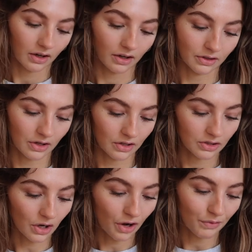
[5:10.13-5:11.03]
I'm gonna
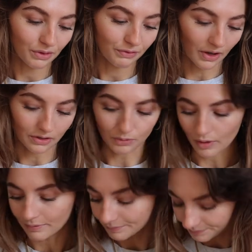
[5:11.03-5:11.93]
start off with the first
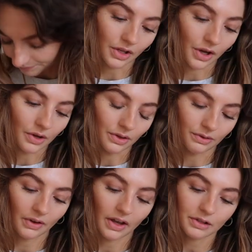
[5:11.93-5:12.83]
one so
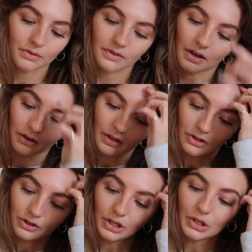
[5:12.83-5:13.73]
the first one that I'm going
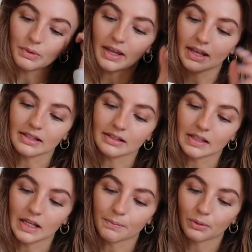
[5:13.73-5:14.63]
to show you is
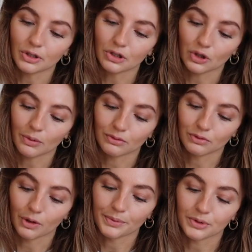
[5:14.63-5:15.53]
the Body Shop
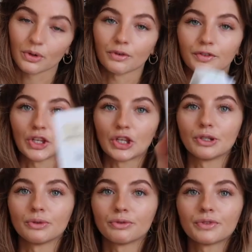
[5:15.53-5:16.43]
Drops of
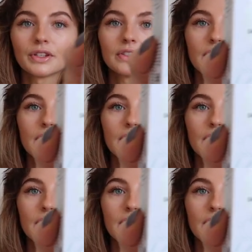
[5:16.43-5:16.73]
Youth this